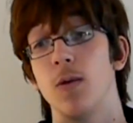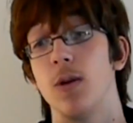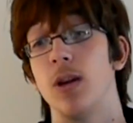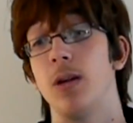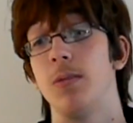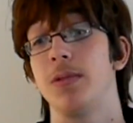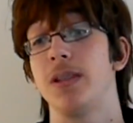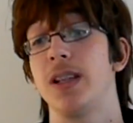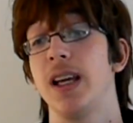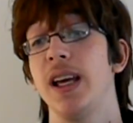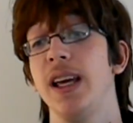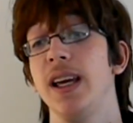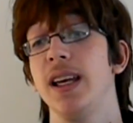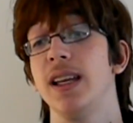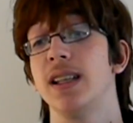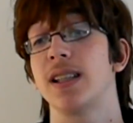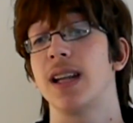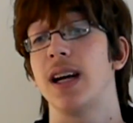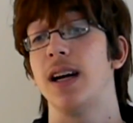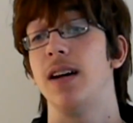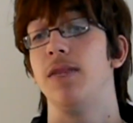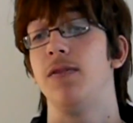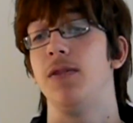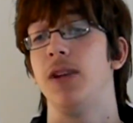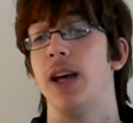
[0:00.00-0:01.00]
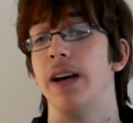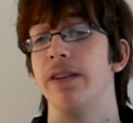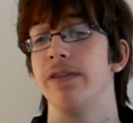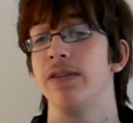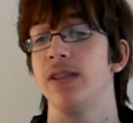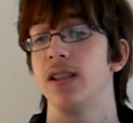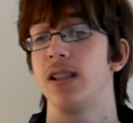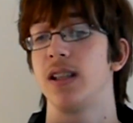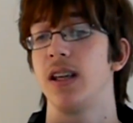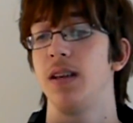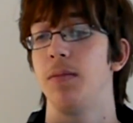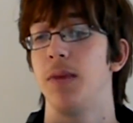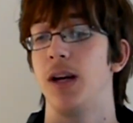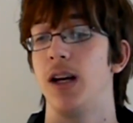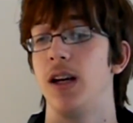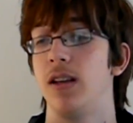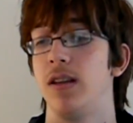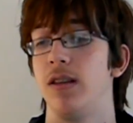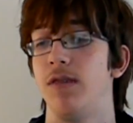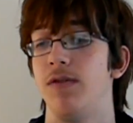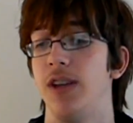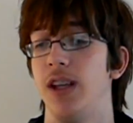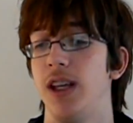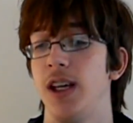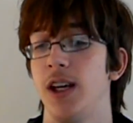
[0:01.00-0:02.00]
What I'm saying is that if you haven't seen my
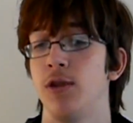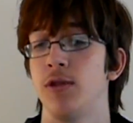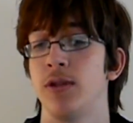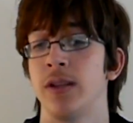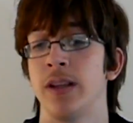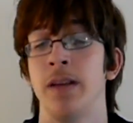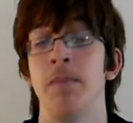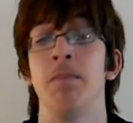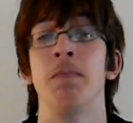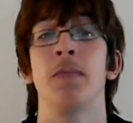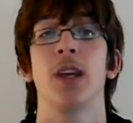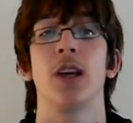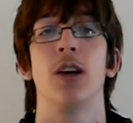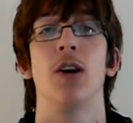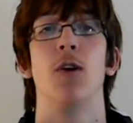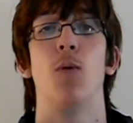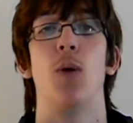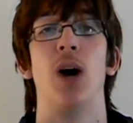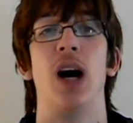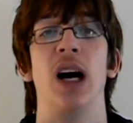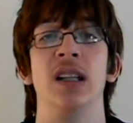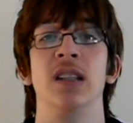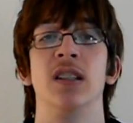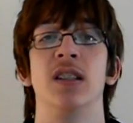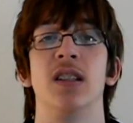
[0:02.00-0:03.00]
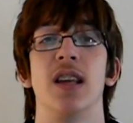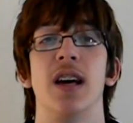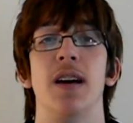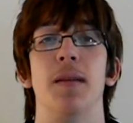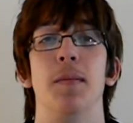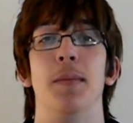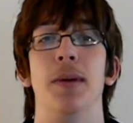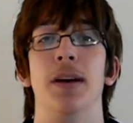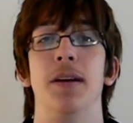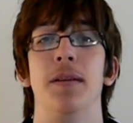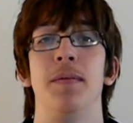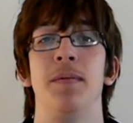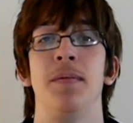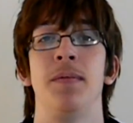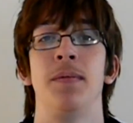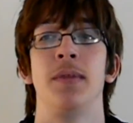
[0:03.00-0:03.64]
other videos, go watch them.